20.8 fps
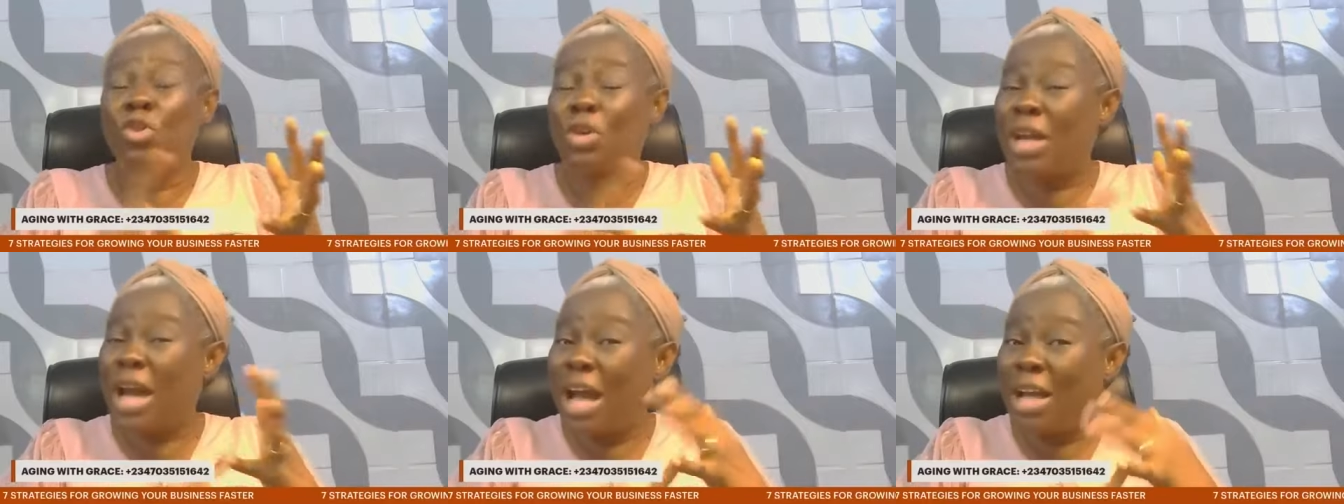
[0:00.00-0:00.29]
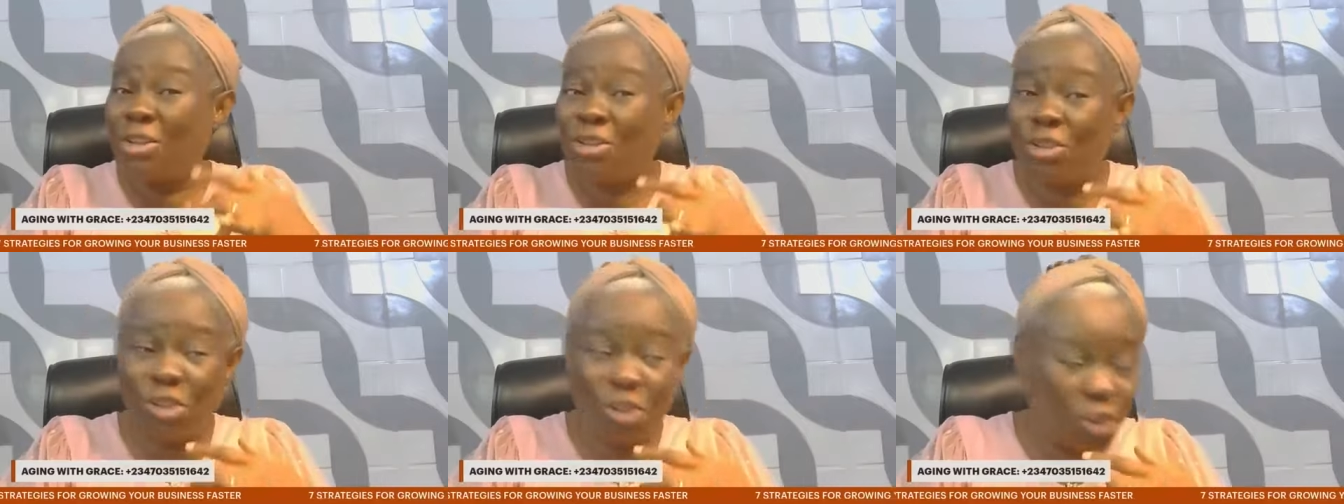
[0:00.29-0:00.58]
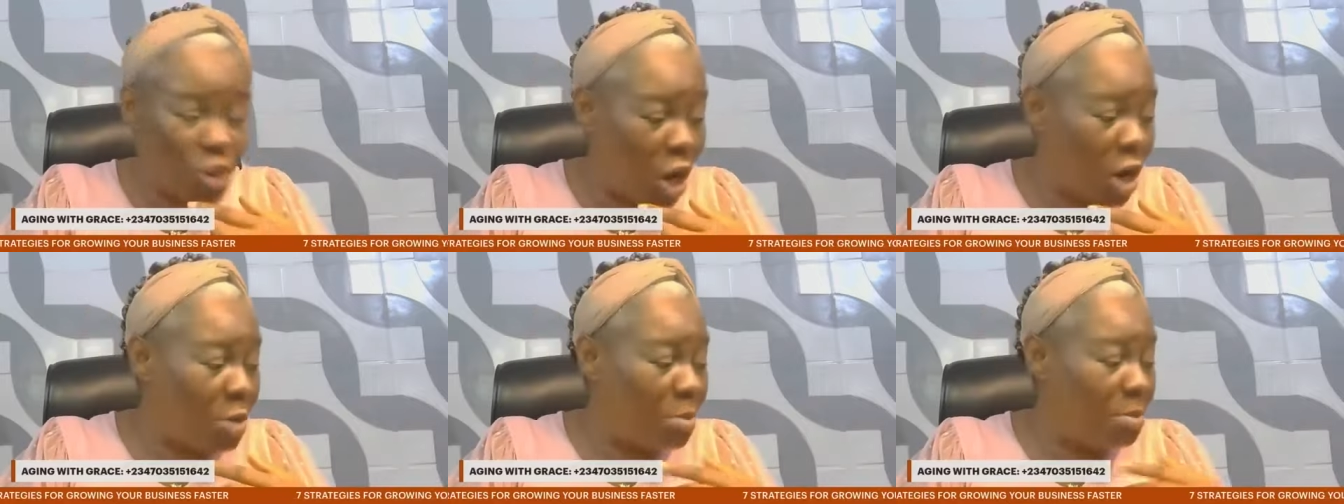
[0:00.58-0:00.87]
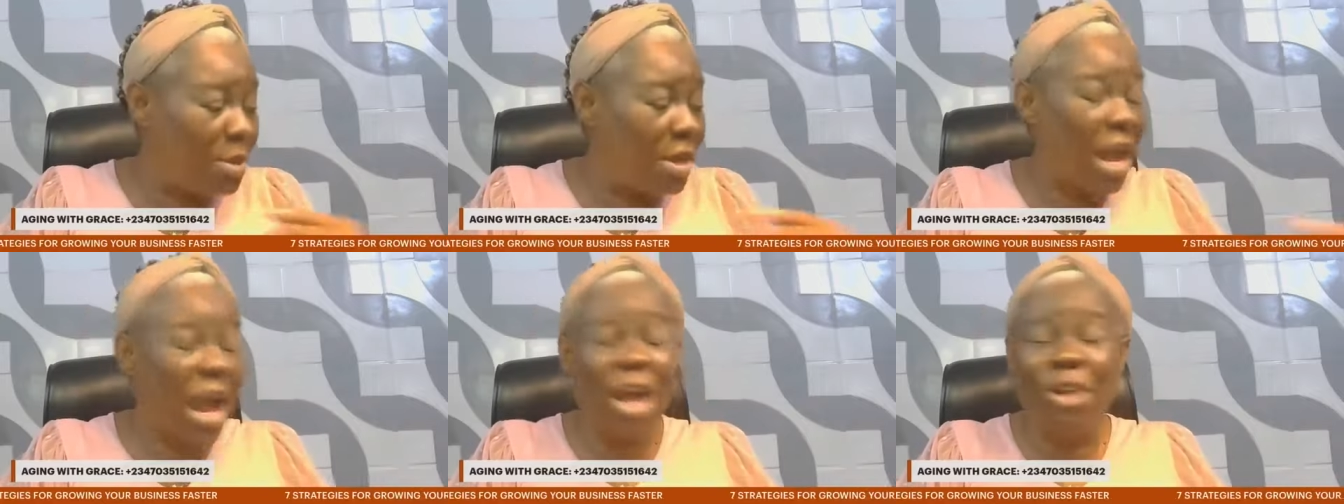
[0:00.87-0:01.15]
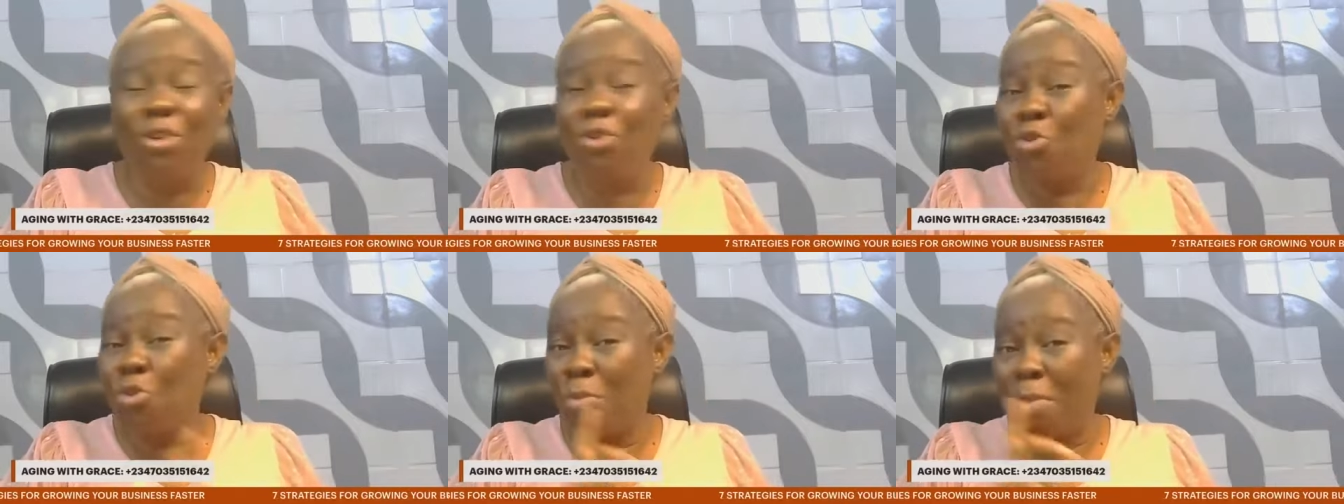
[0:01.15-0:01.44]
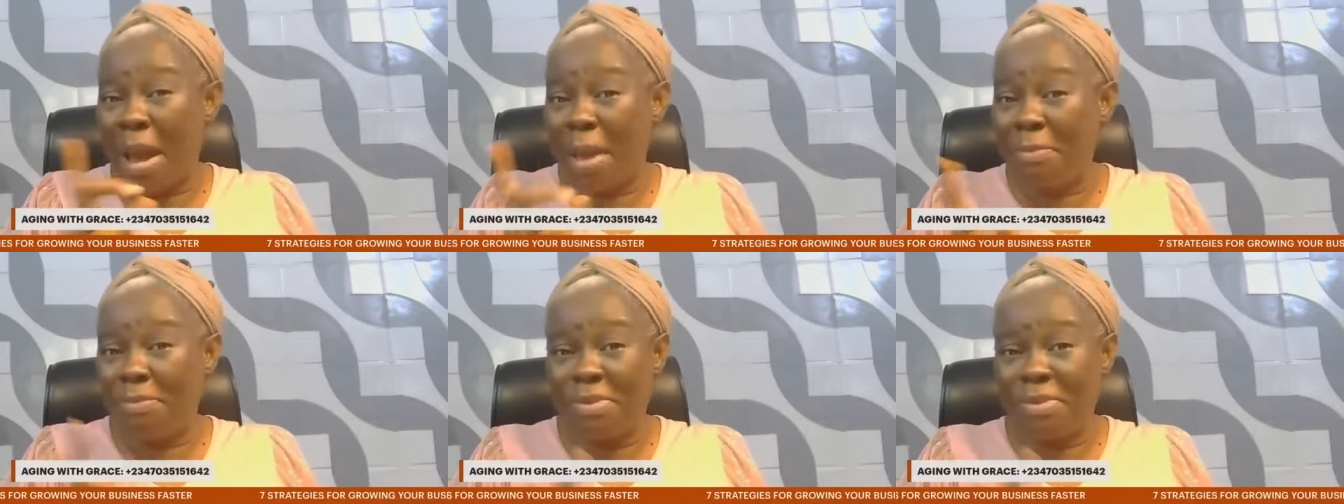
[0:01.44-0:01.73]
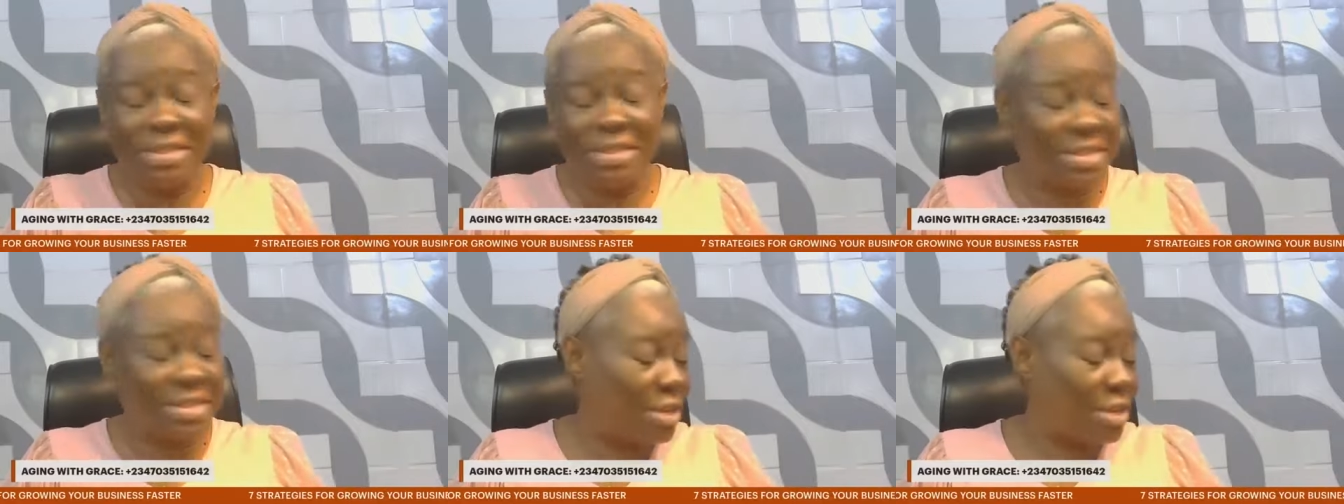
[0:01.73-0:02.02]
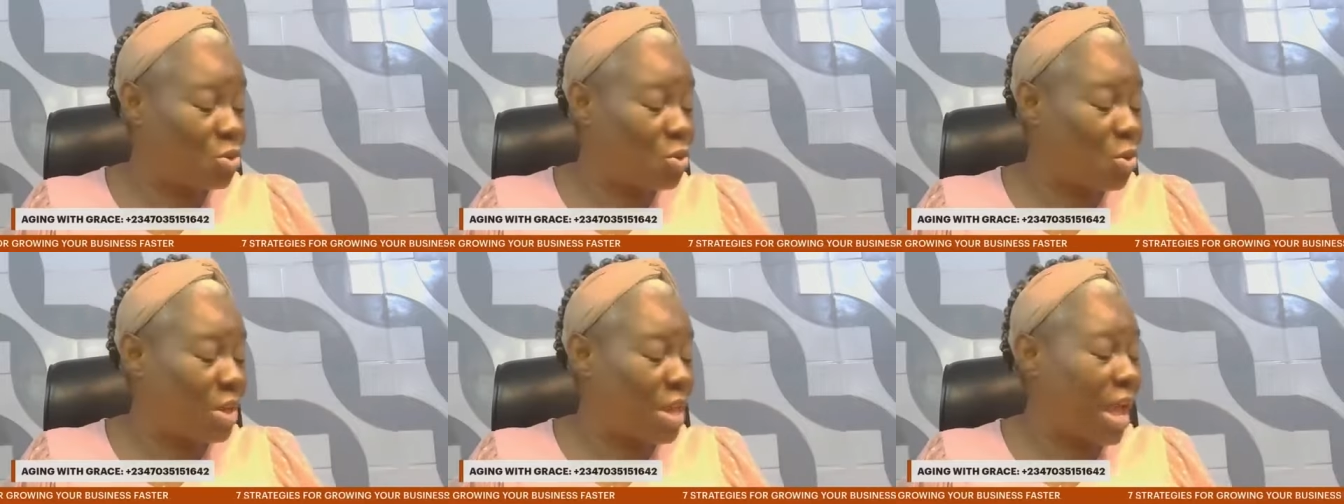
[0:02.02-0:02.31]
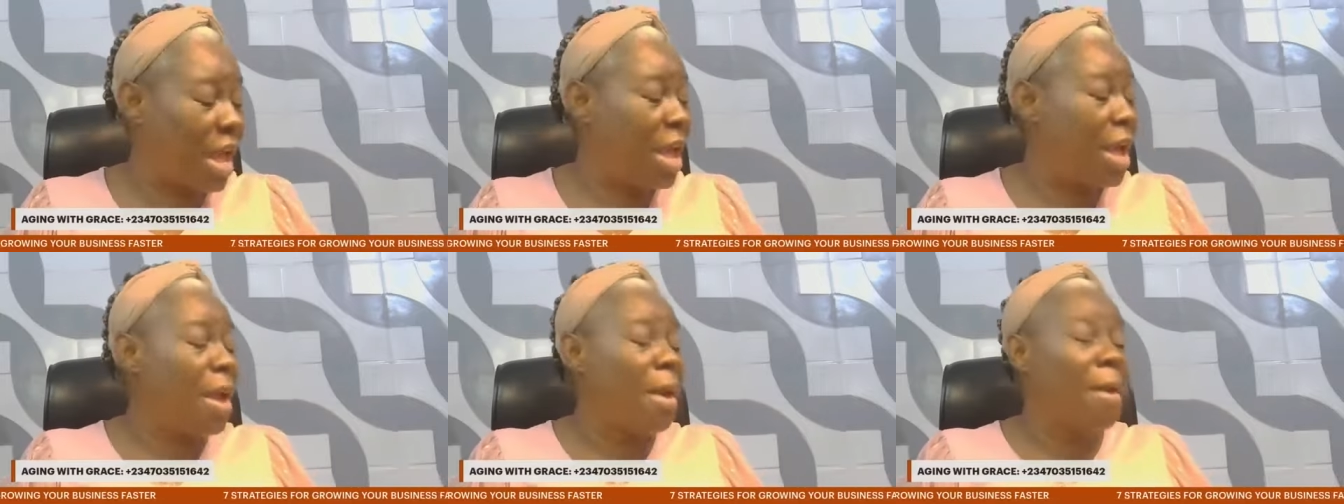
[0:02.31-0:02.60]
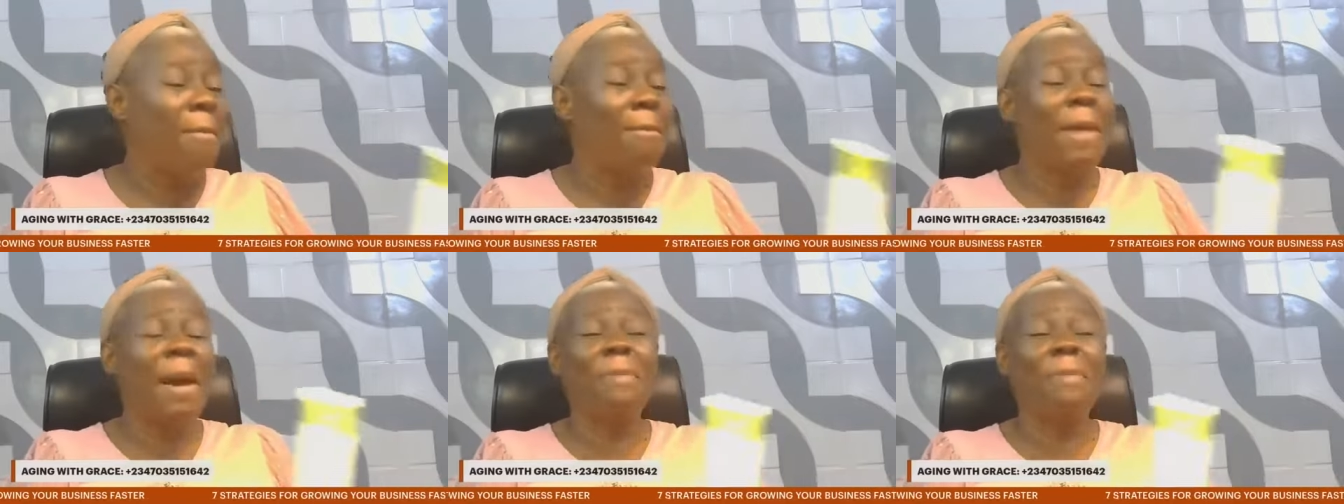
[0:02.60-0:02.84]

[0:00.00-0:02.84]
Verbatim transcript: you can join me and do my business, okay?